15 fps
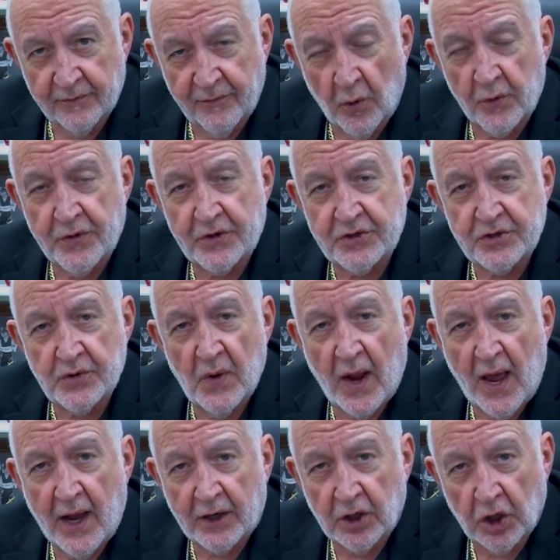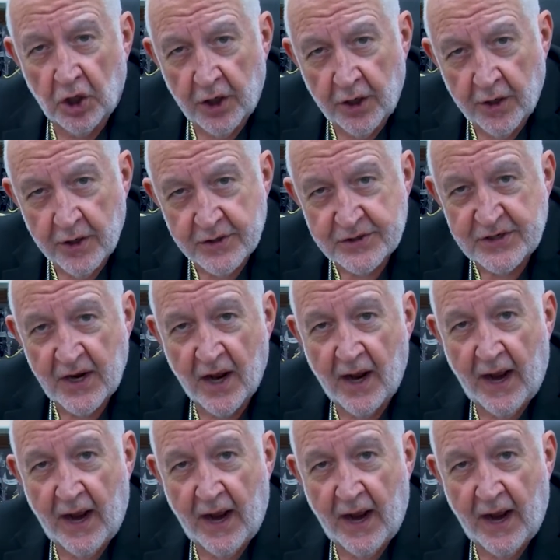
4th of July clearance,